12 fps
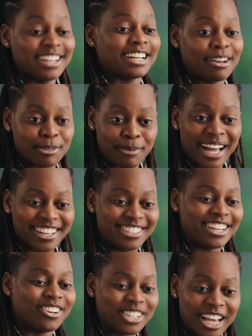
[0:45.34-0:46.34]
In times
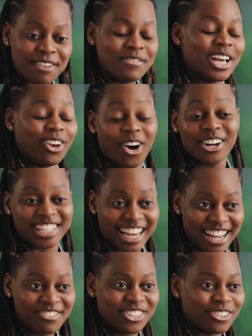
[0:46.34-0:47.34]
past, it would take me a long
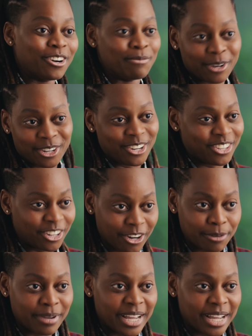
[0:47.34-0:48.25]
time to onboard onto the code